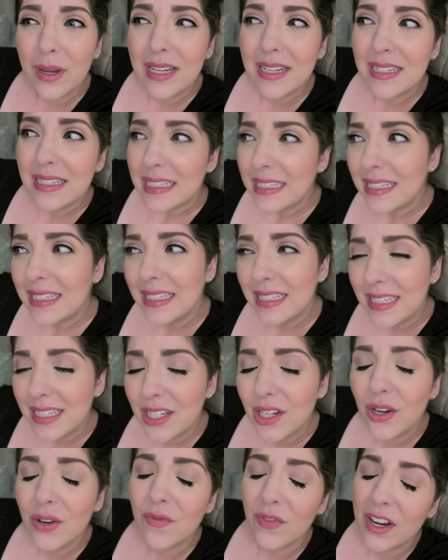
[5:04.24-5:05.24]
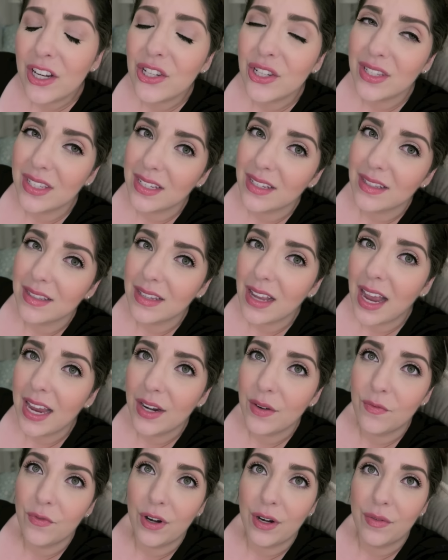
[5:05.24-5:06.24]
when your friend just
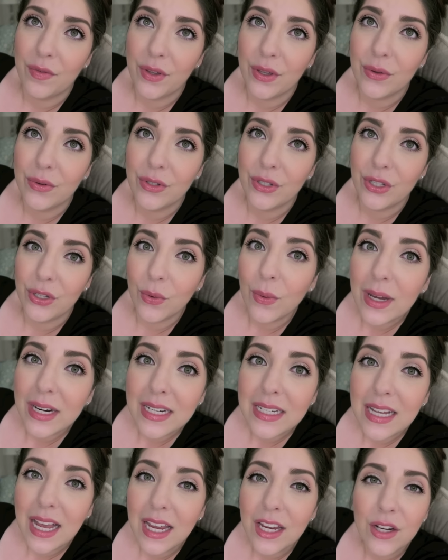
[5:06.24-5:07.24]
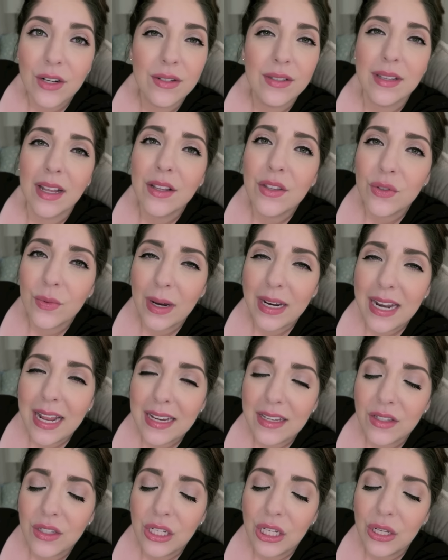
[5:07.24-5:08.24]
died in front of you. Do you want to die? Your son's right
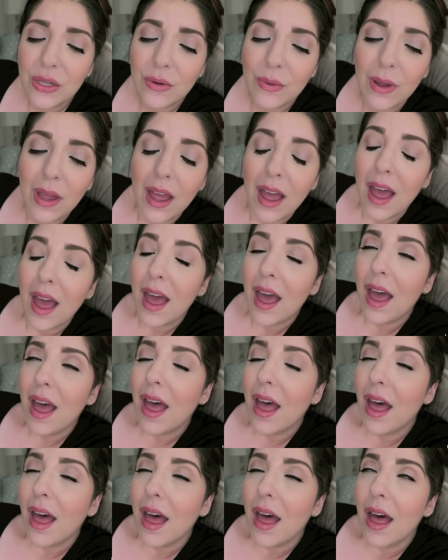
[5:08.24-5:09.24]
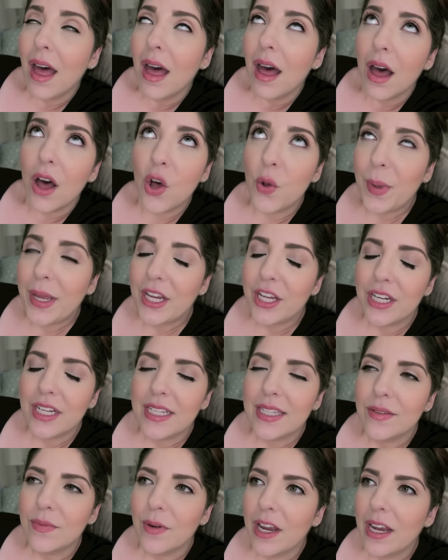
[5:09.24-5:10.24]
next to you. Oh my
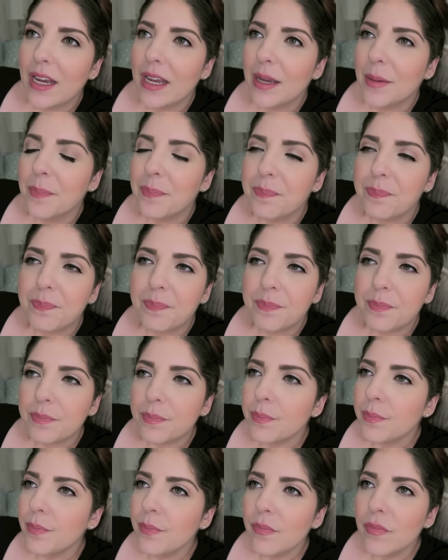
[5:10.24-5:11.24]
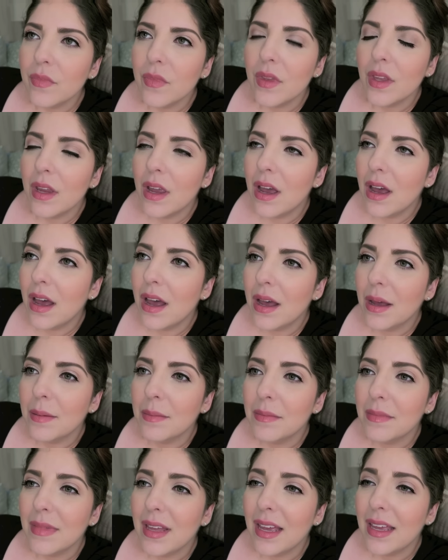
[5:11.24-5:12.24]
goodness, Rick.
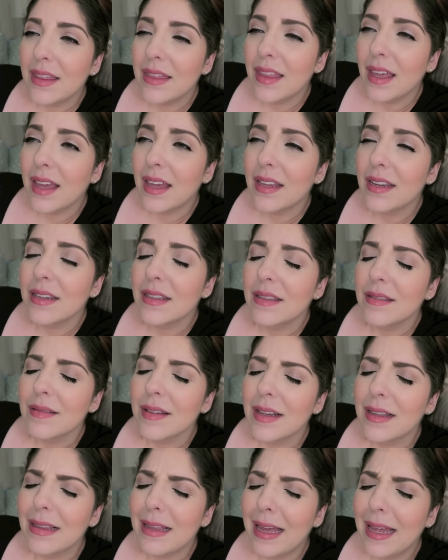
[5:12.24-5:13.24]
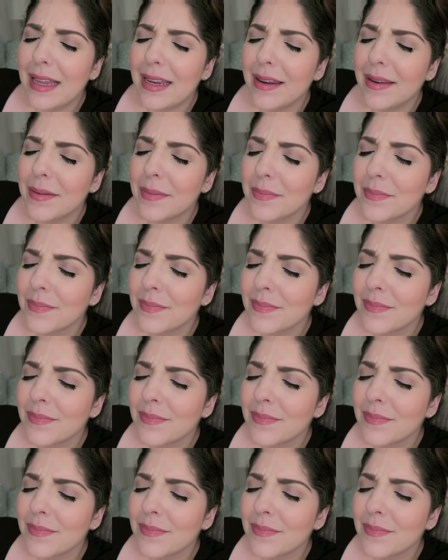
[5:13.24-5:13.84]
Um, and then Glenn.